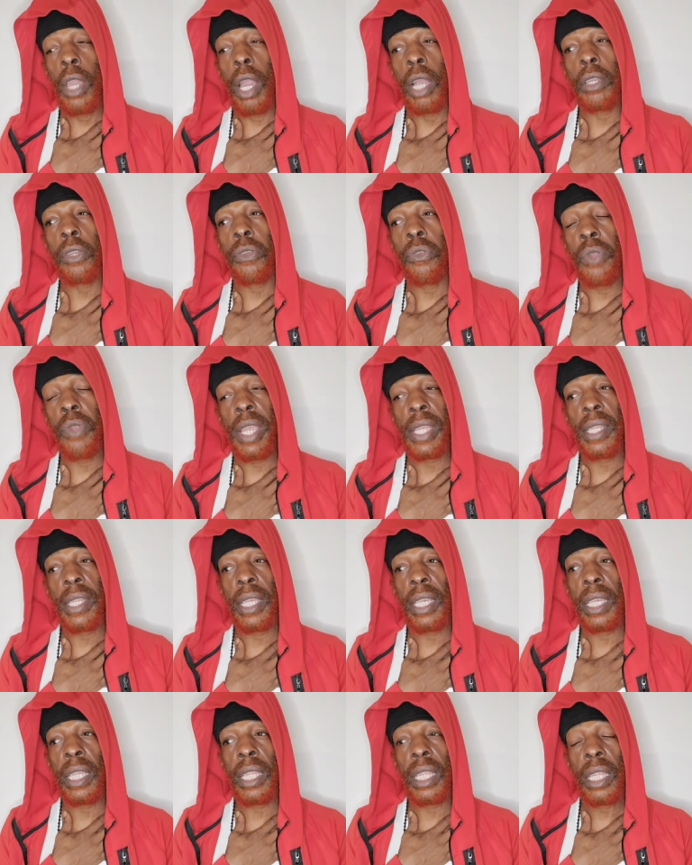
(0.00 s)

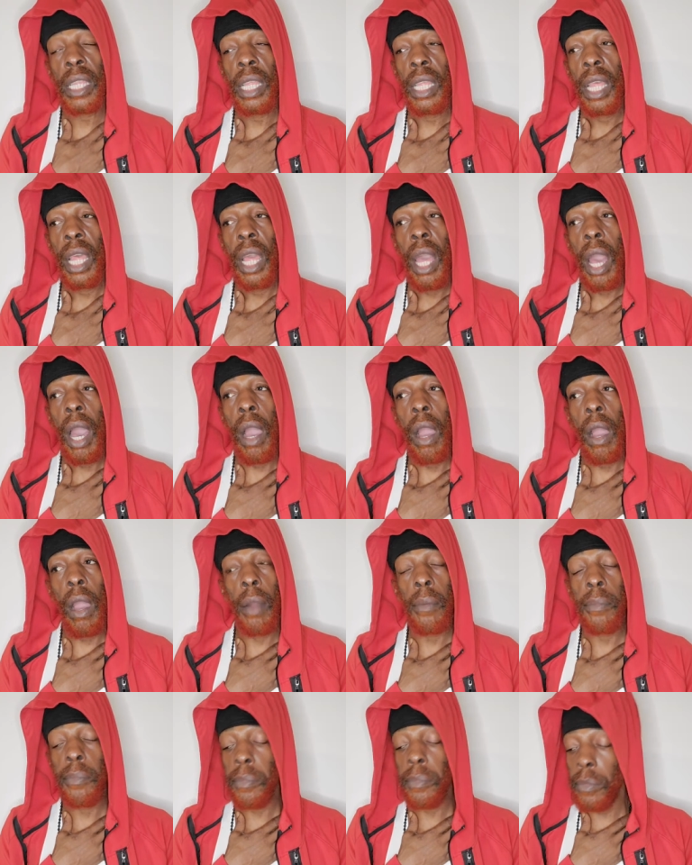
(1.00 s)
creating,
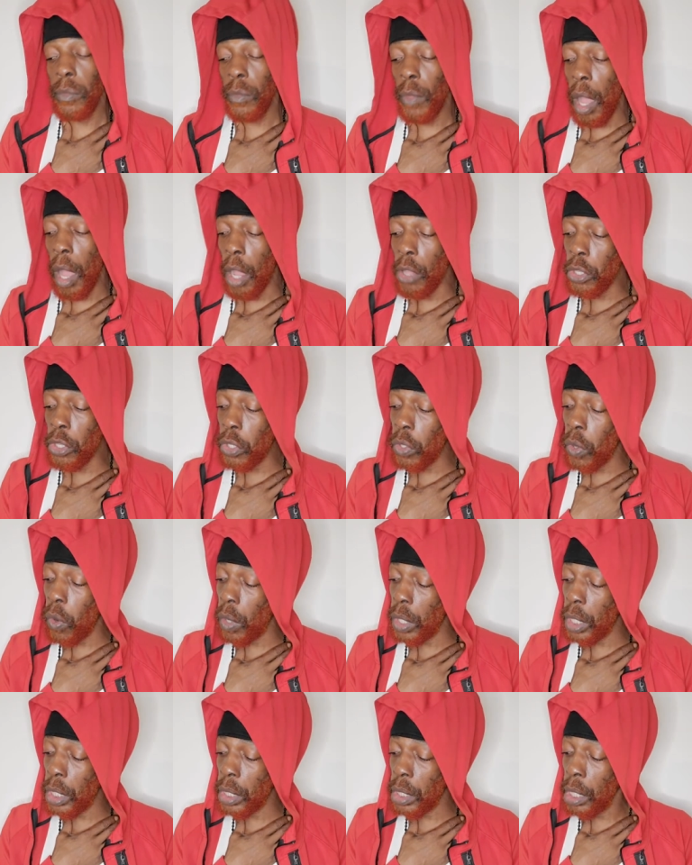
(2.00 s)
how you
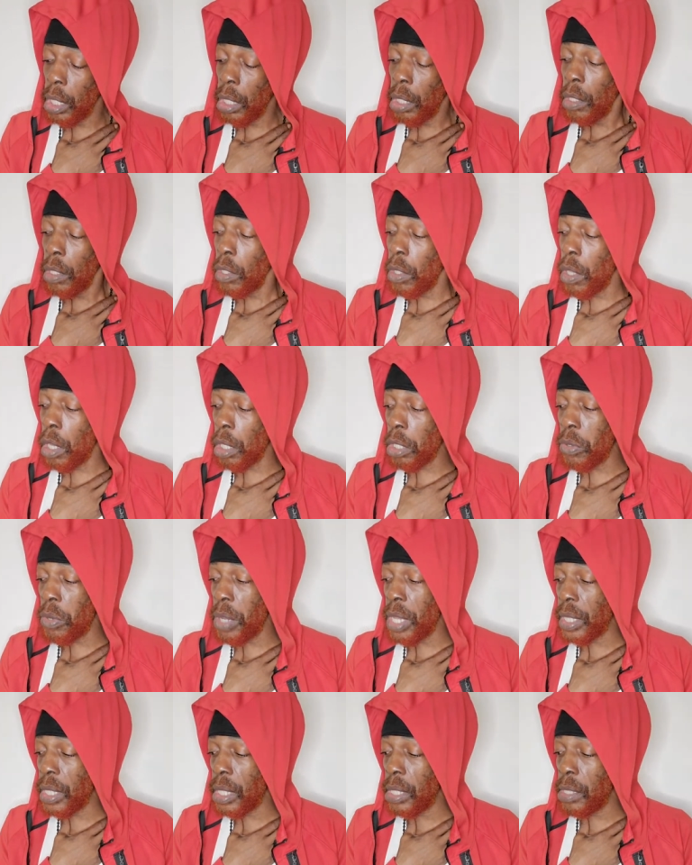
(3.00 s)
call it, you're
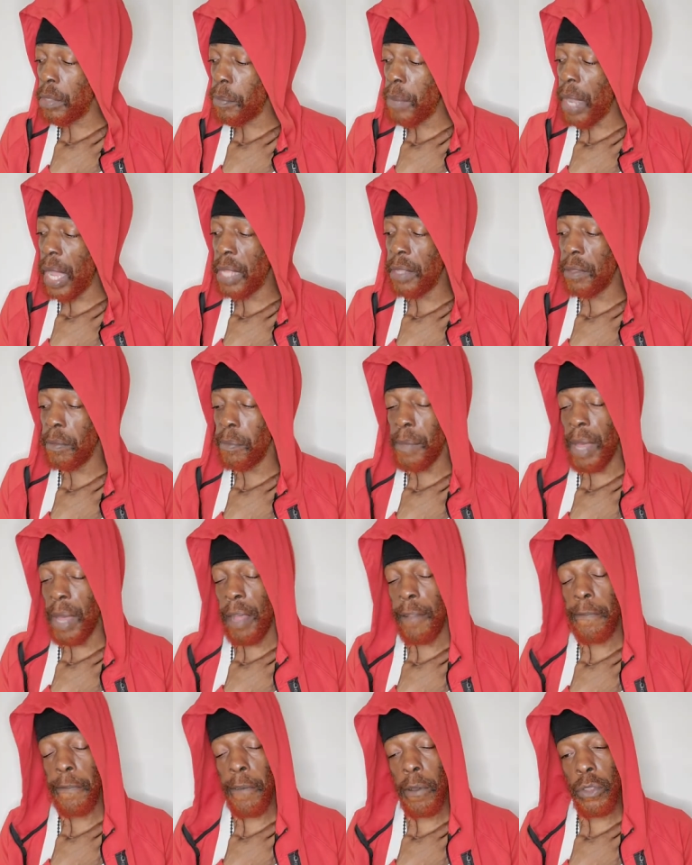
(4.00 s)
creating the body to
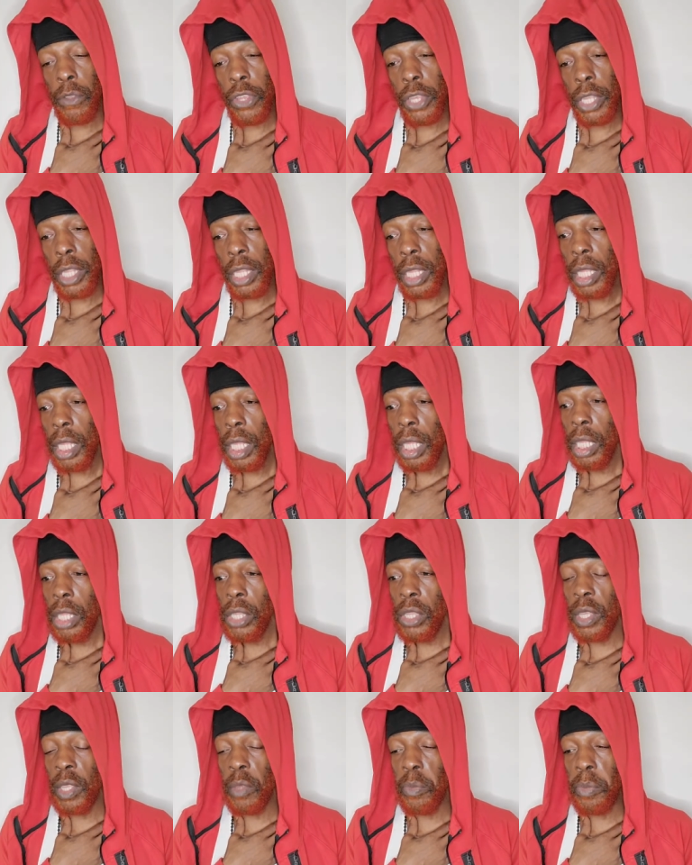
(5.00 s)
malfunction
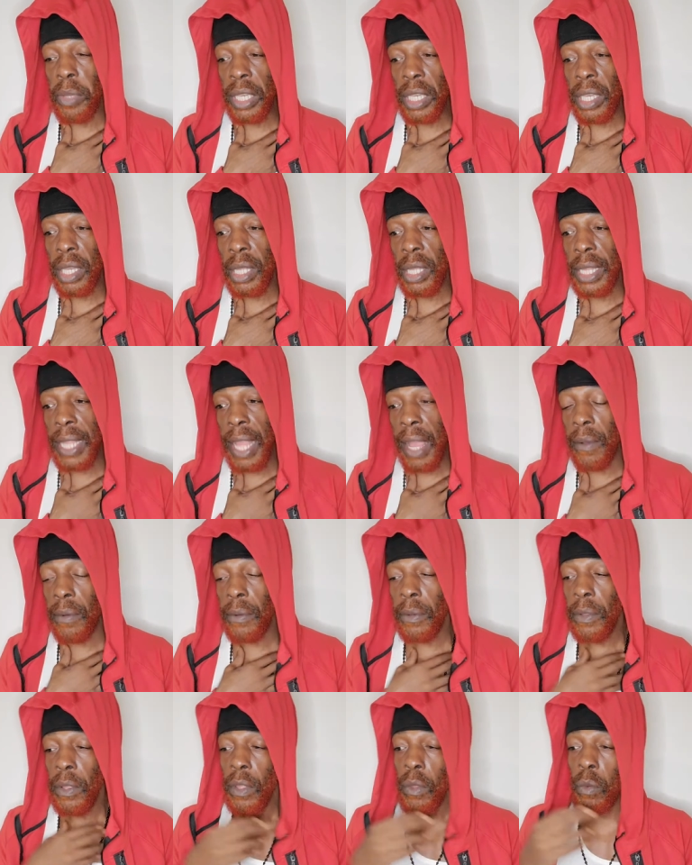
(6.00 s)
just because now
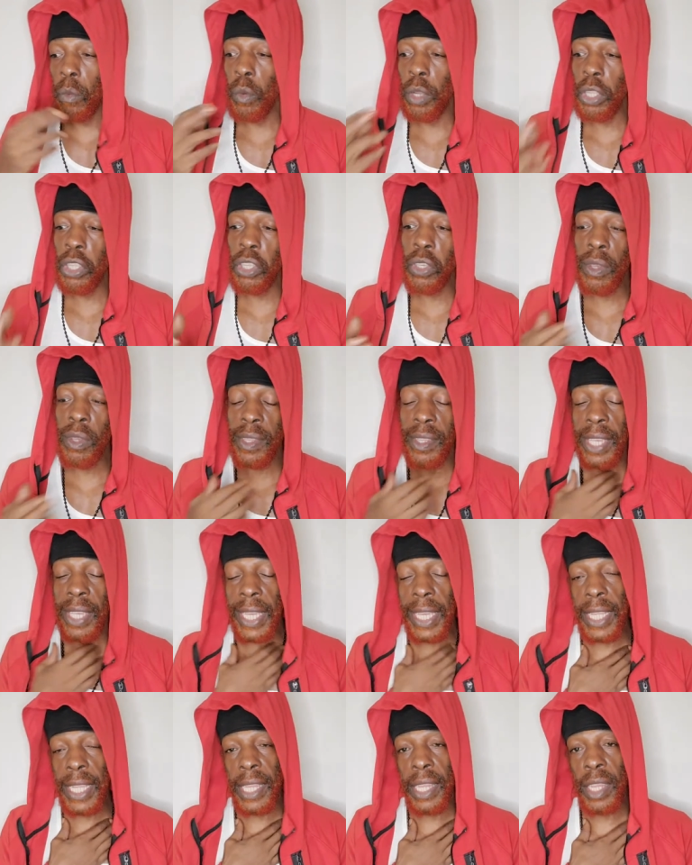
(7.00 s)
what you're
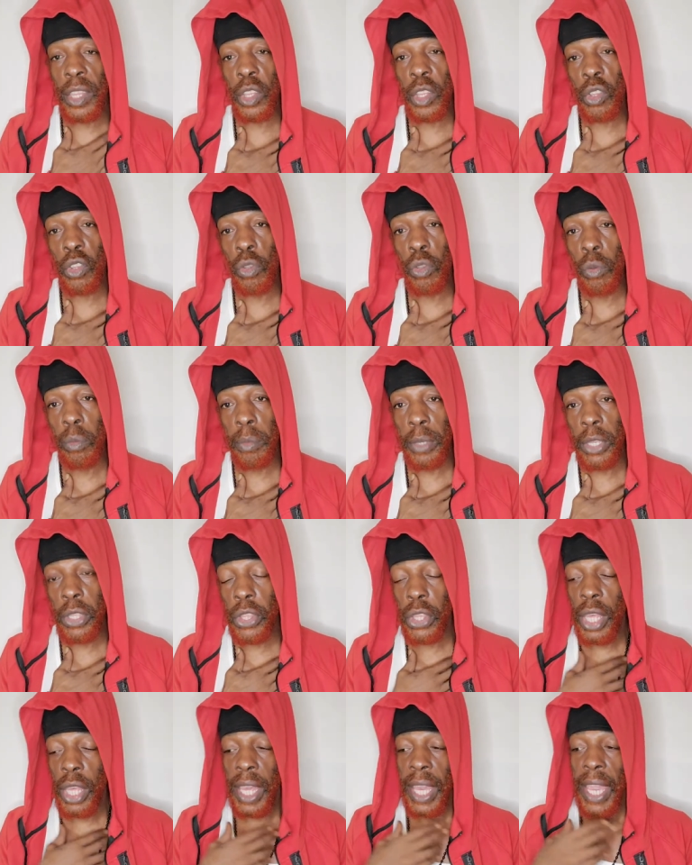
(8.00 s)
taking is too much.